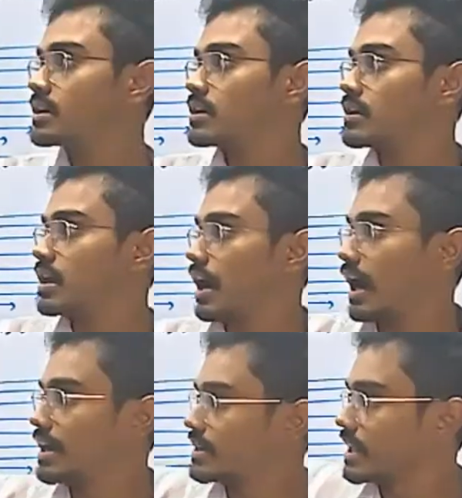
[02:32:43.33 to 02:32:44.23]

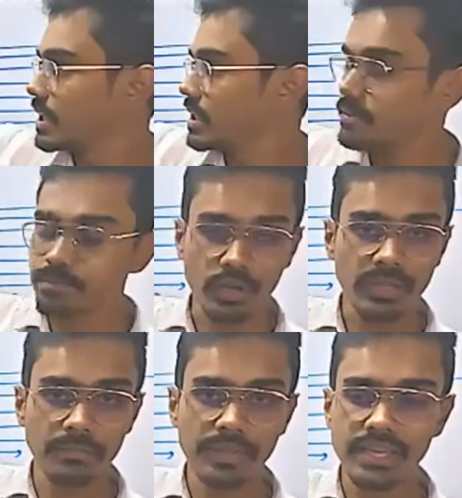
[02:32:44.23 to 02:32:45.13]
Until point
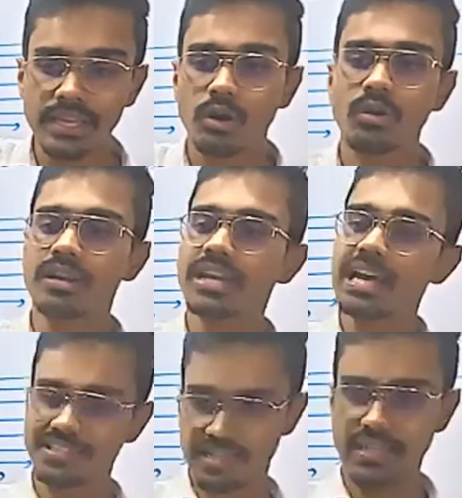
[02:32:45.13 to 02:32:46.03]
B, only elastic,
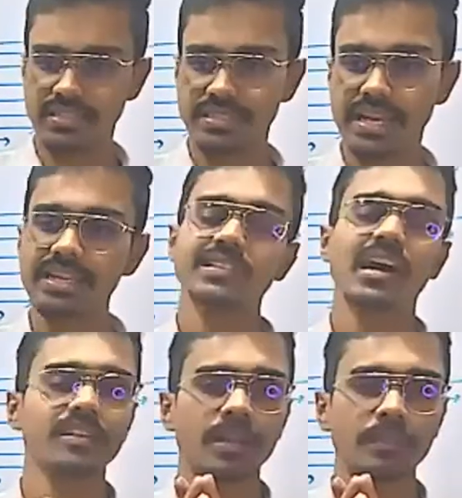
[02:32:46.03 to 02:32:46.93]
that is
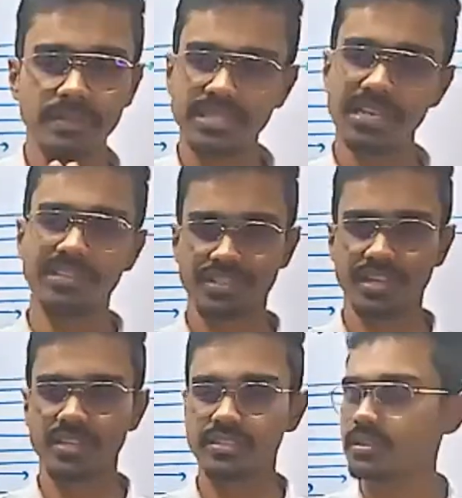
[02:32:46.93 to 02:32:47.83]
100% elastic,
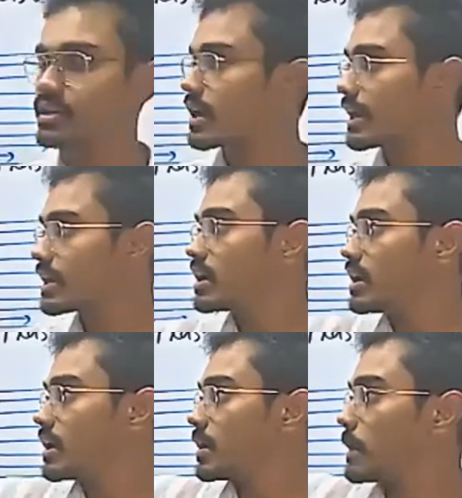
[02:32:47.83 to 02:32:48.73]
right?
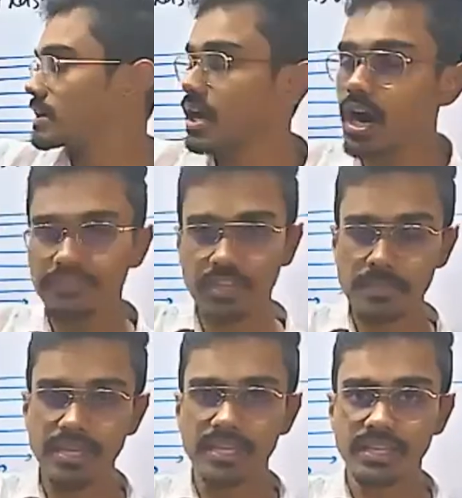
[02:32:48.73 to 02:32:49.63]
But after
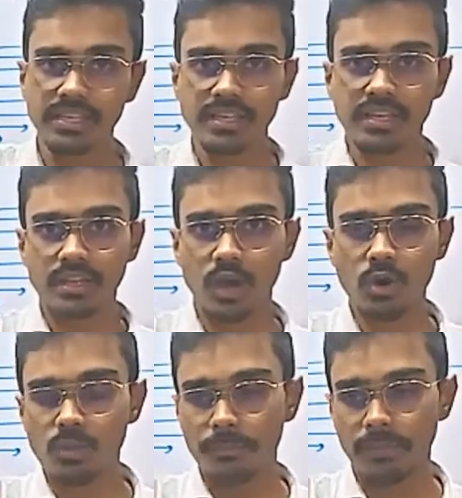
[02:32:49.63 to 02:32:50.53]
B, now
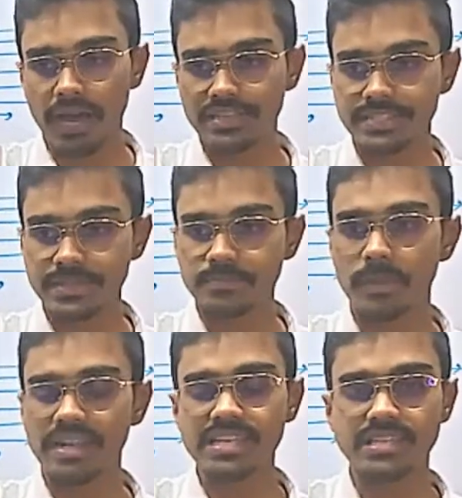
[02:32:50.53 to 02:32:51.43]
plastic properties
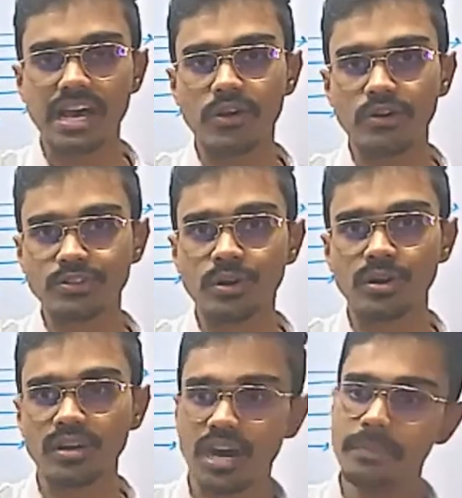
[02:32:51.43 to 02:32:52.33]
are also
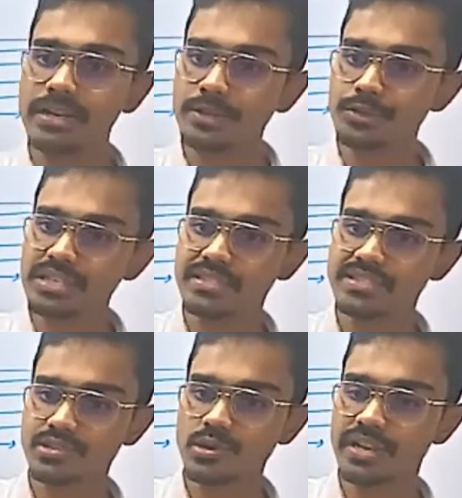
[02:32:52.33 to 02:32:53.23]
coming to
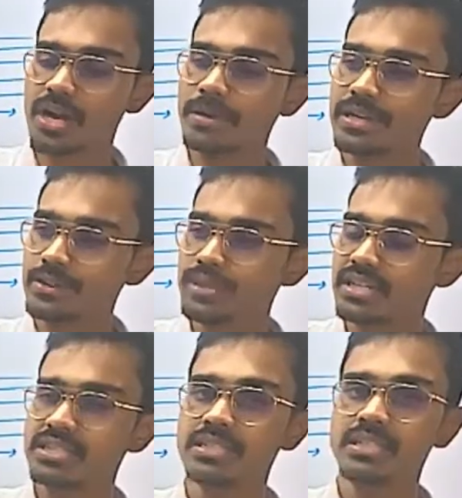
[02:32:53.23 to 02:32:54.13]
the
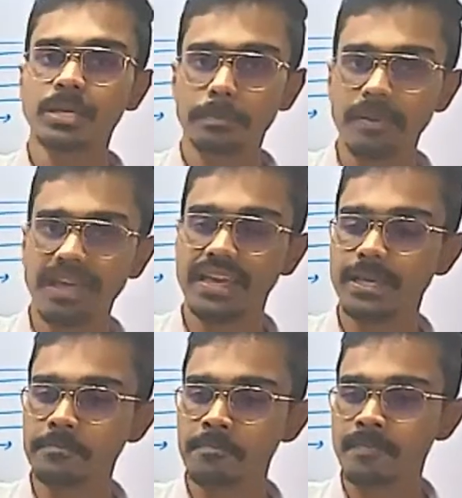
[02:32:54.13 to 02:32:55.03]
play,
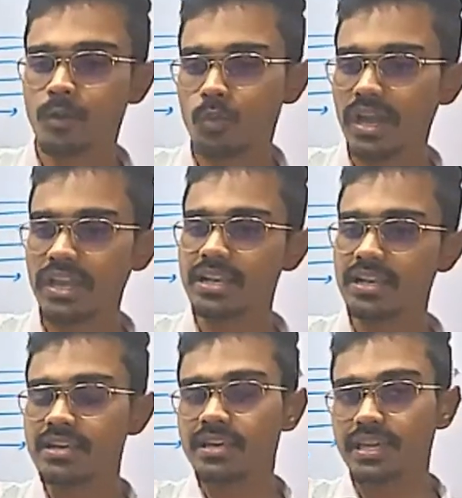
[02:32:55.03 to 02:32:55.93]
while
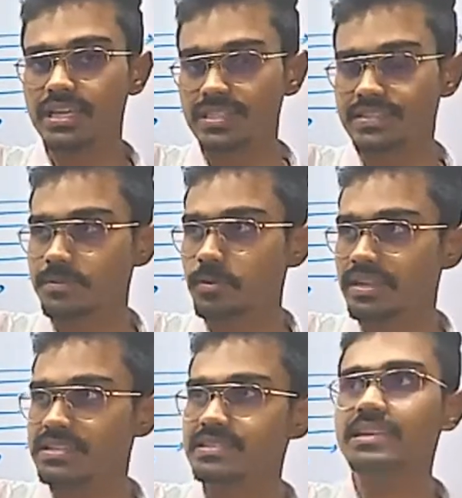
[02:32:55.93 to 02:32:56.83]
elastic properties
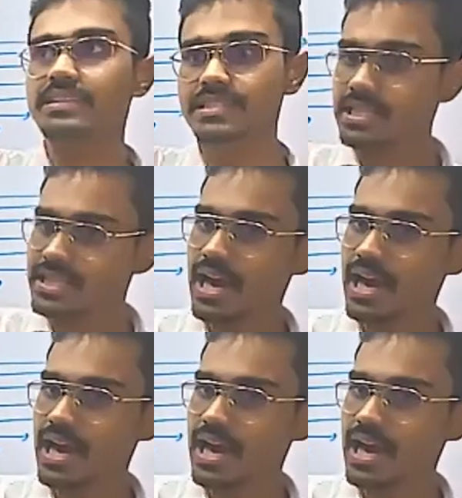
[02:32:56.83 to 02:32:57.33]
are still there,